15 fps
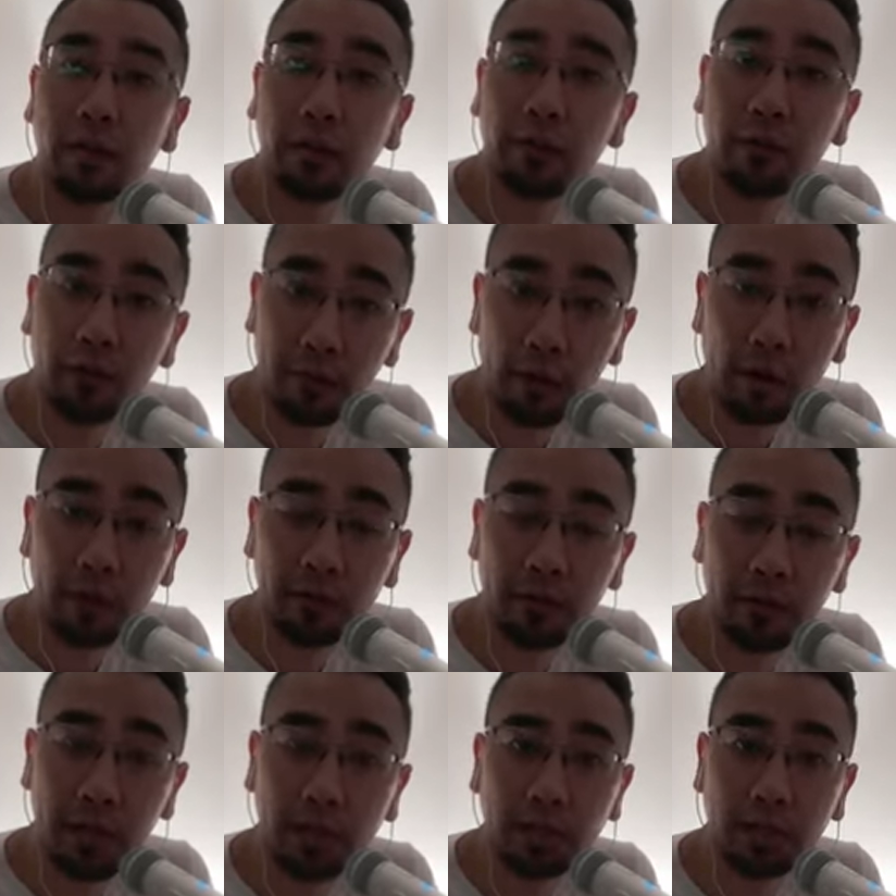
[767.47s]
for more
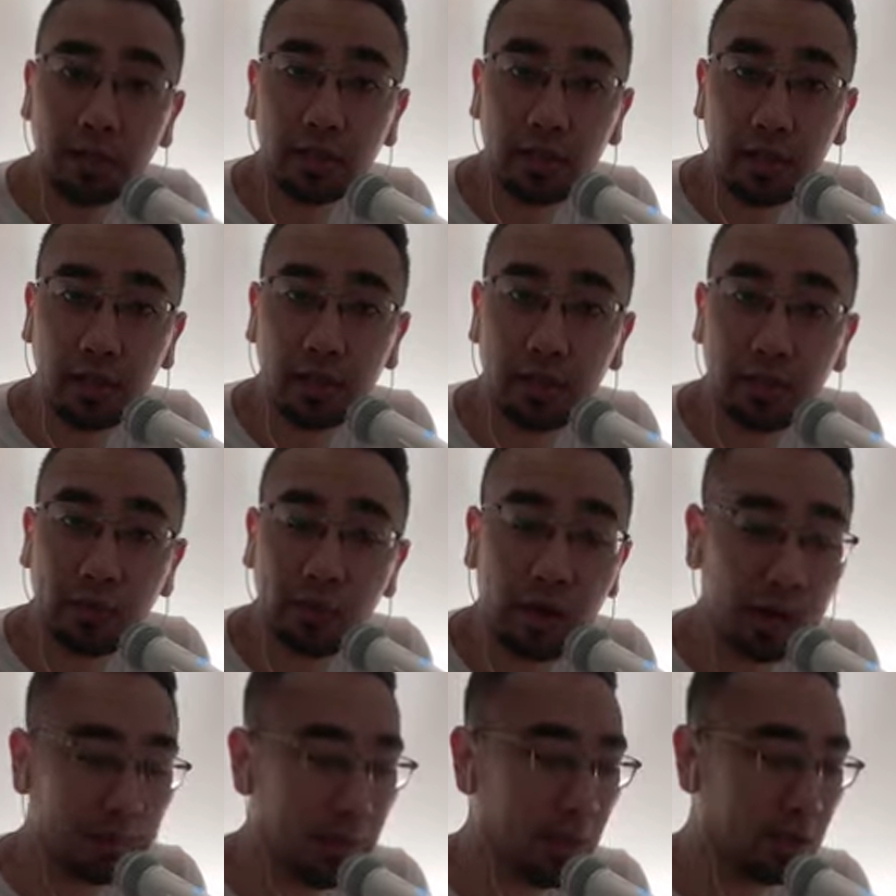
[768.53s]
information in the
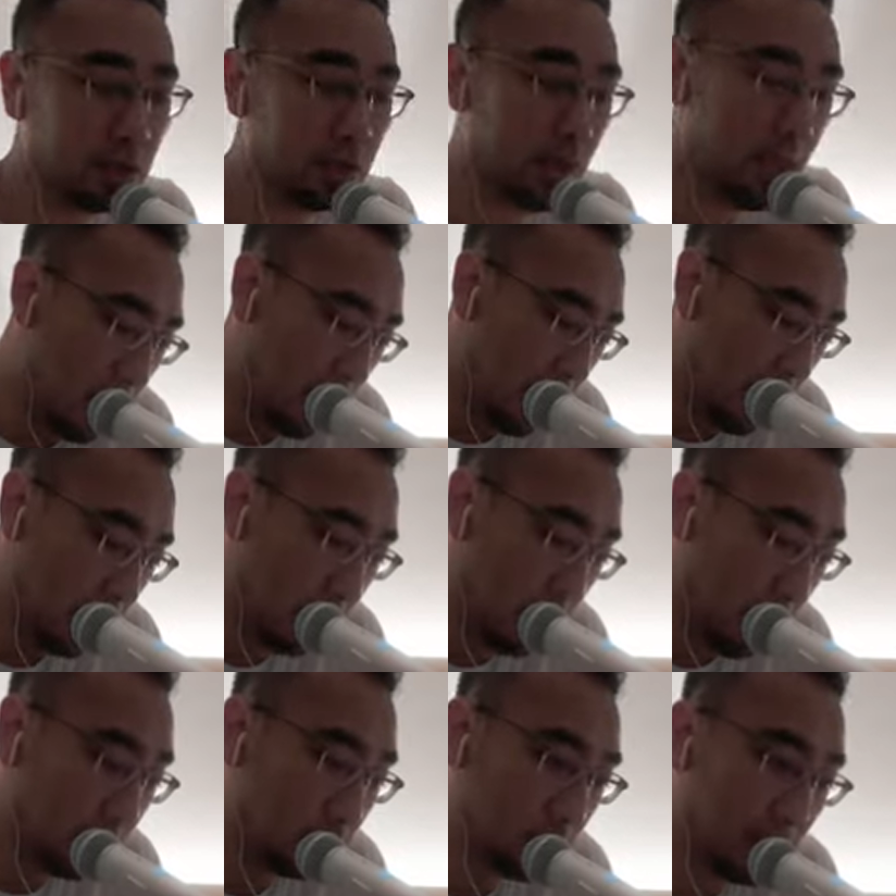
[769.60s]
product page. And
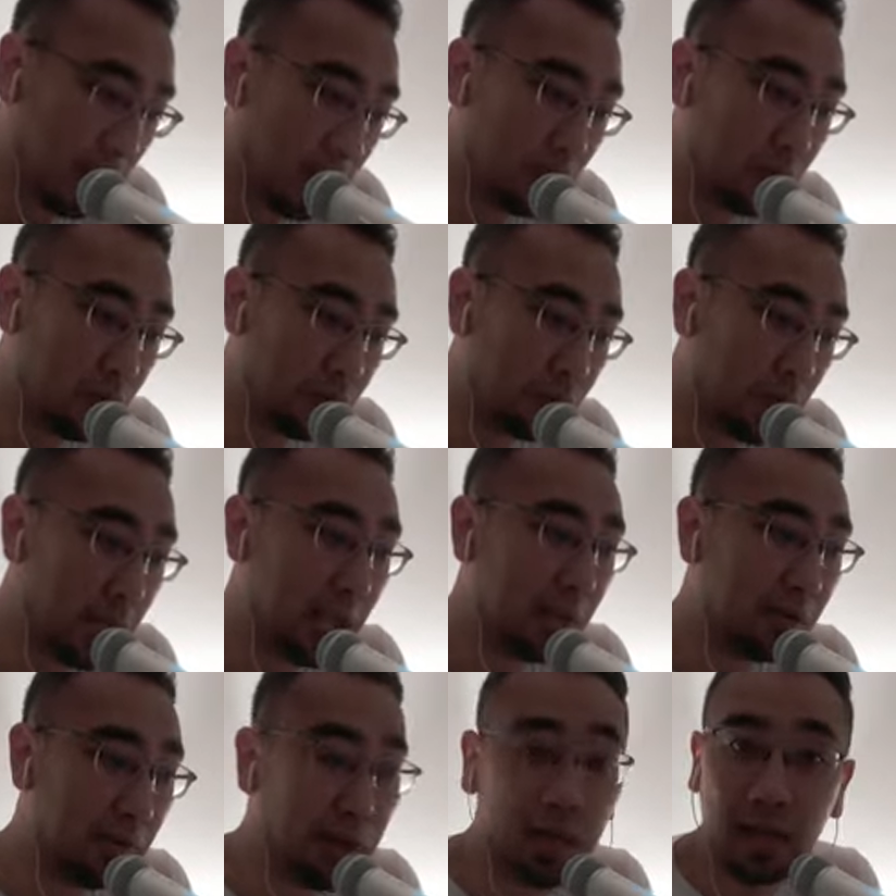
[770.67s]
yes, I would
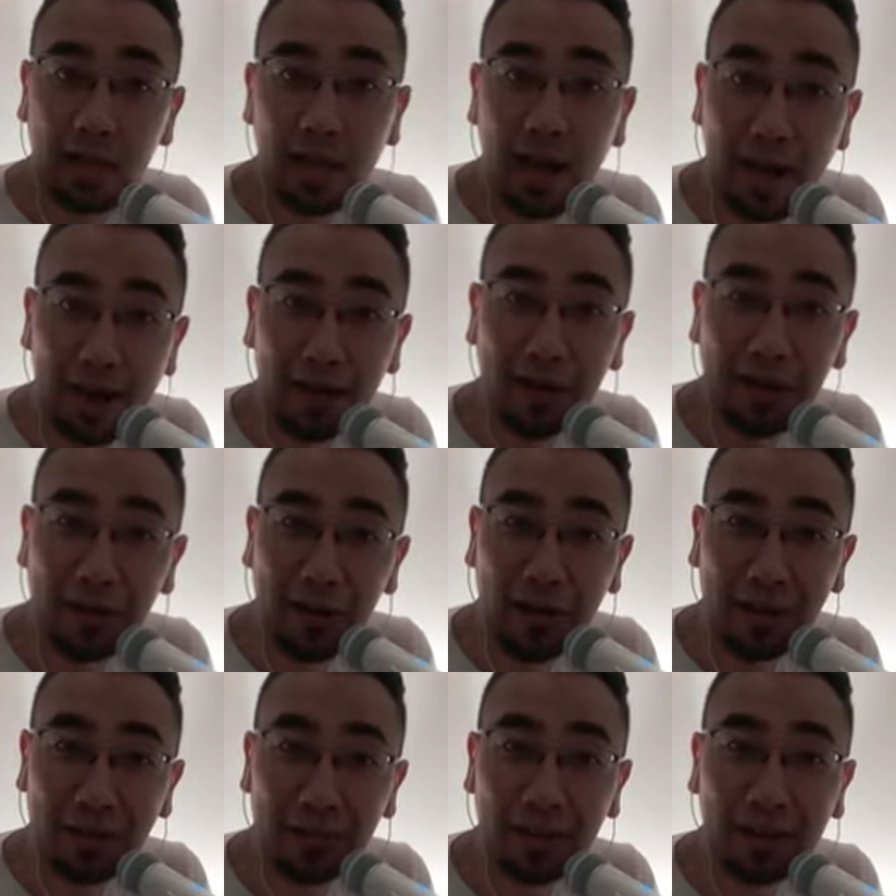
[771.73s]
really, really highly
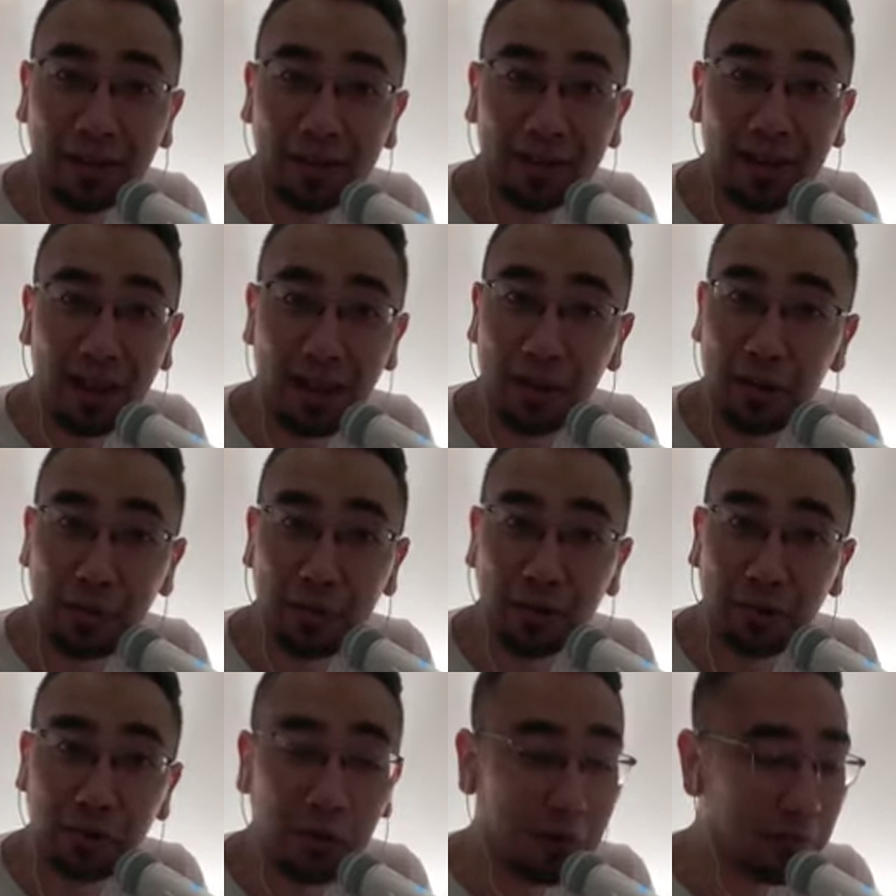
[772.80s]
recommend anyone
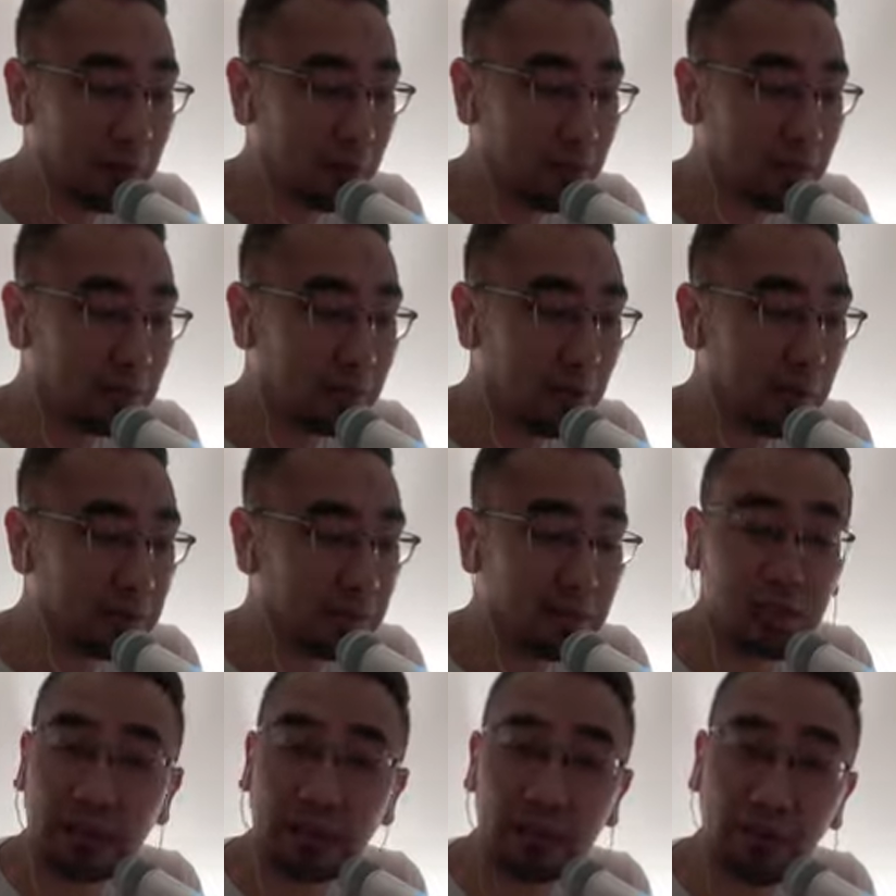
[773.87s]
to go for this because
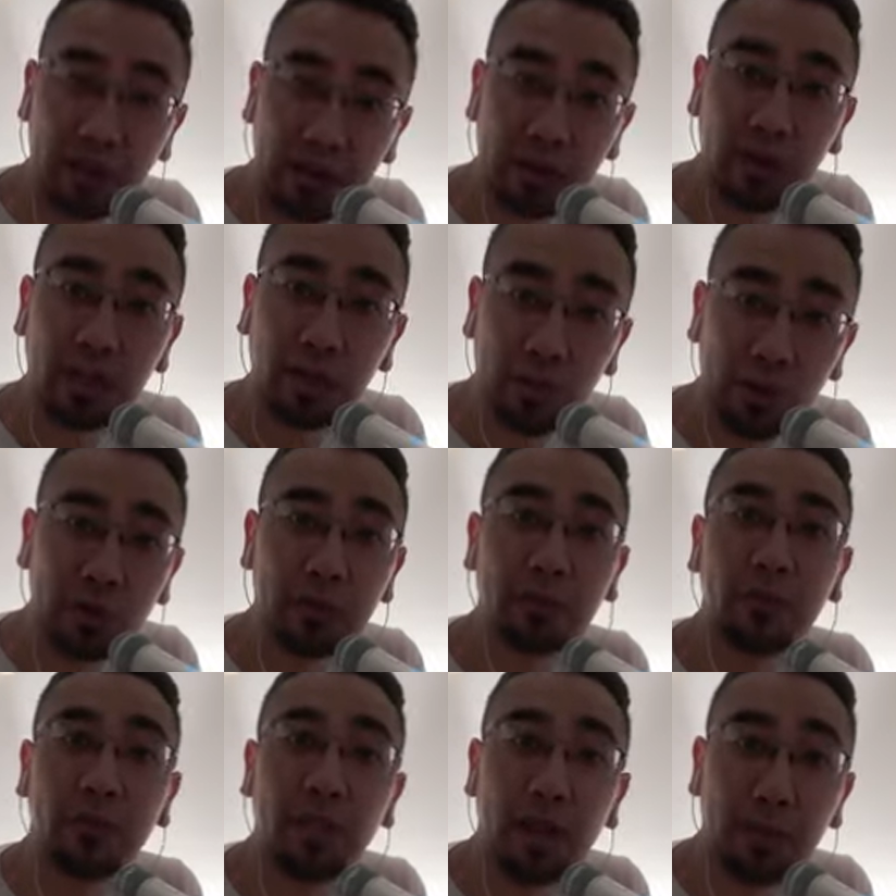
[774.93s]
this is a very good
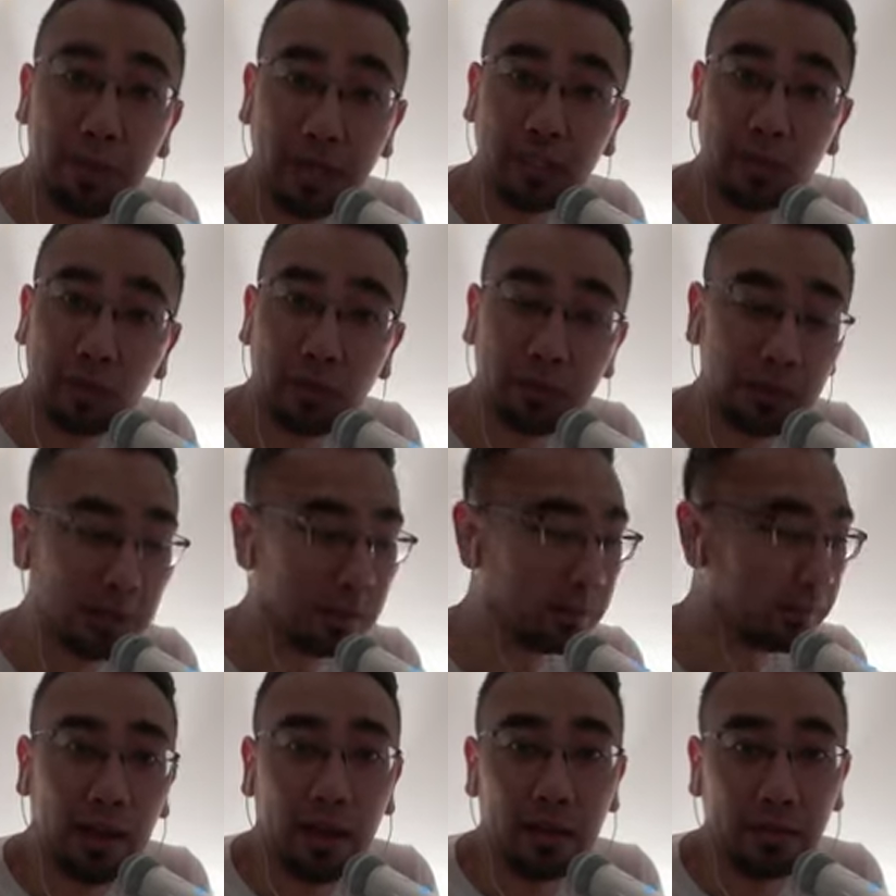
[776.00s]
budget option.
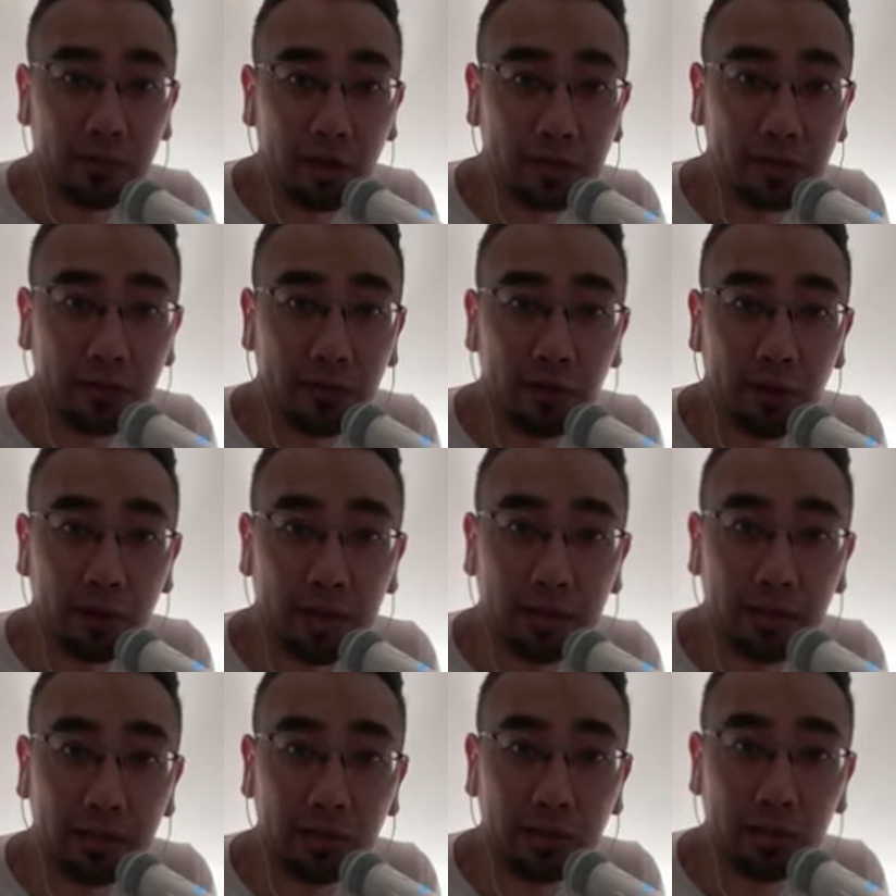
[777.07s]
And of course, if you're
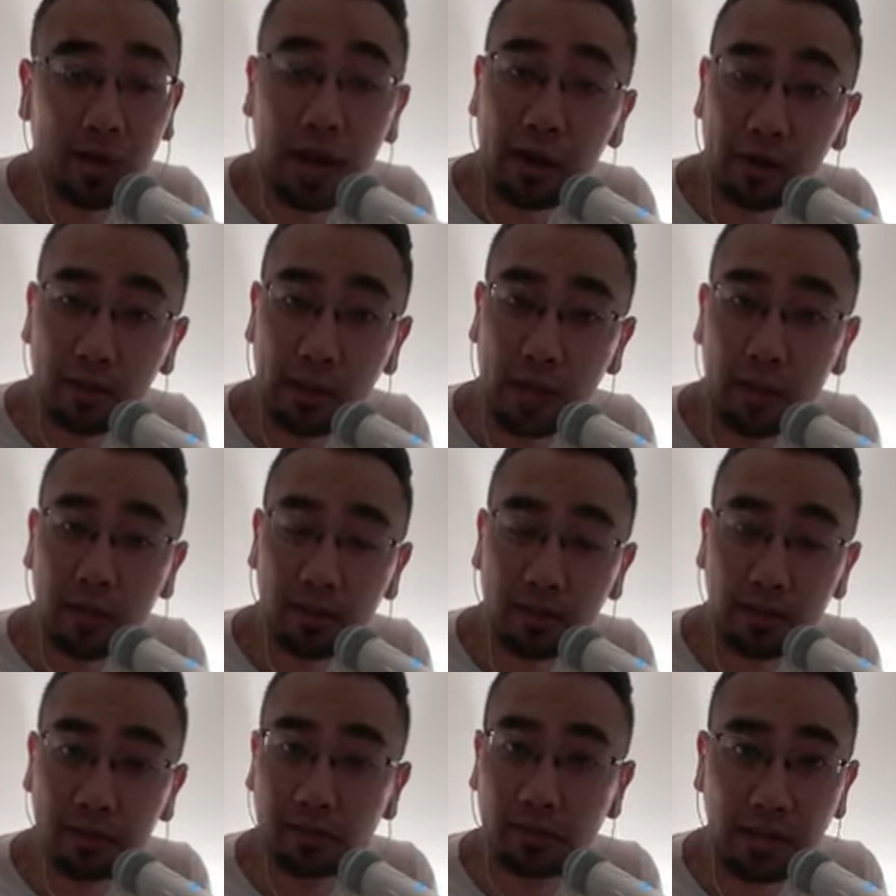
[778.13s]
into karaoke,
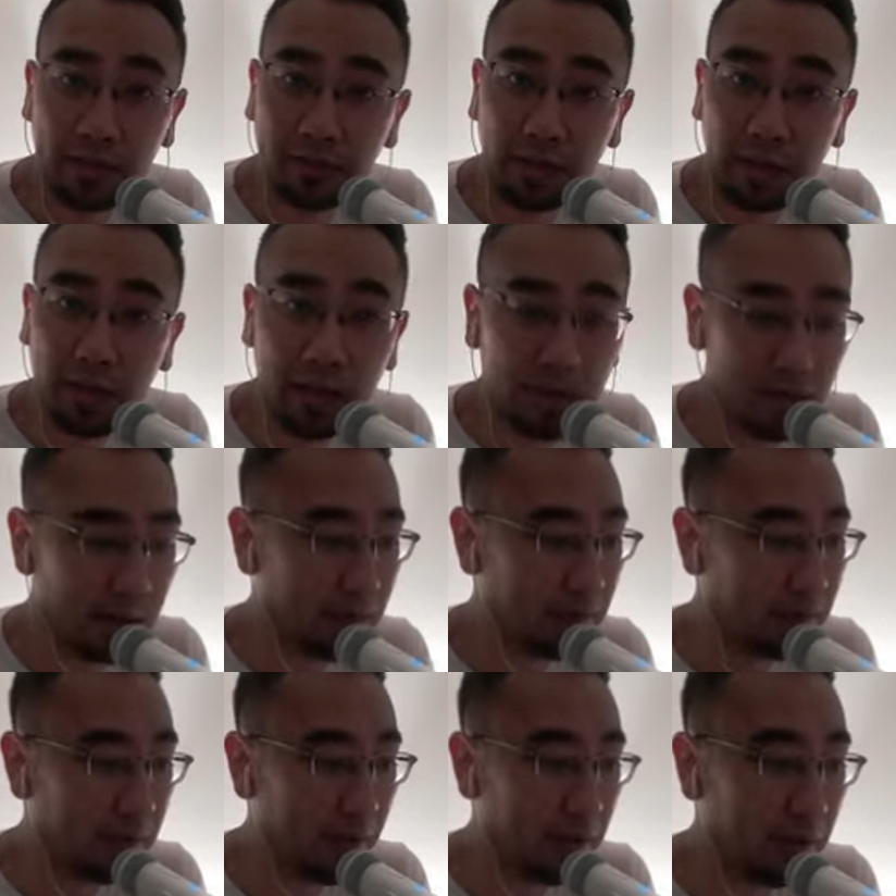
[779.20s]
it's definitely a
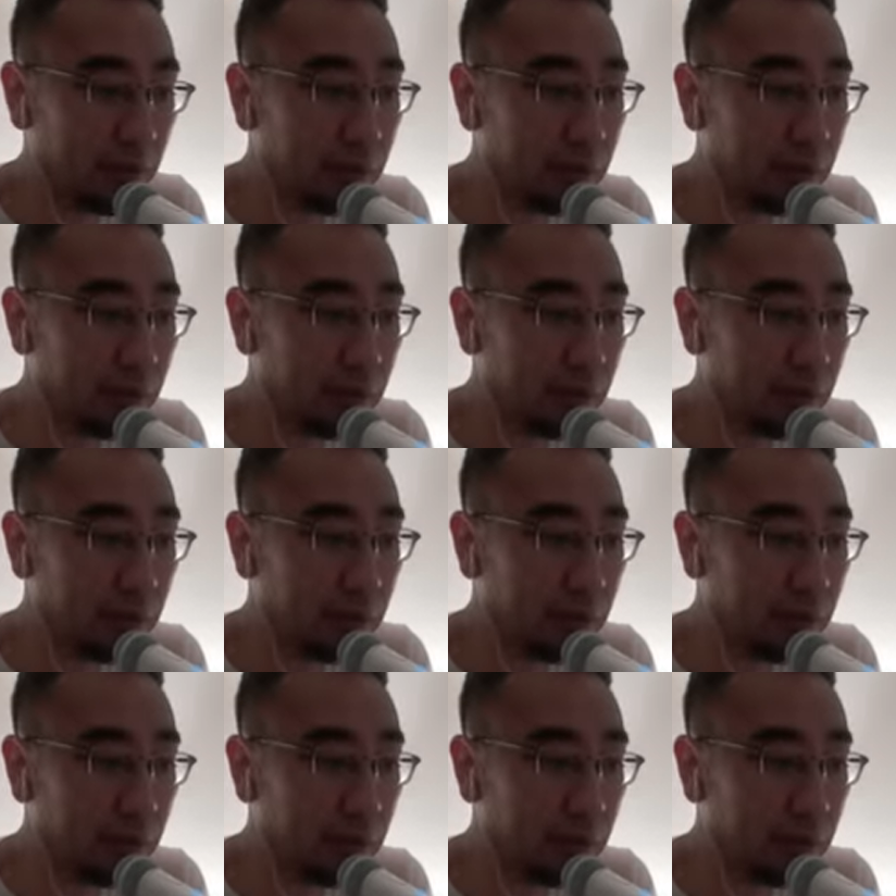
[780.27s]
very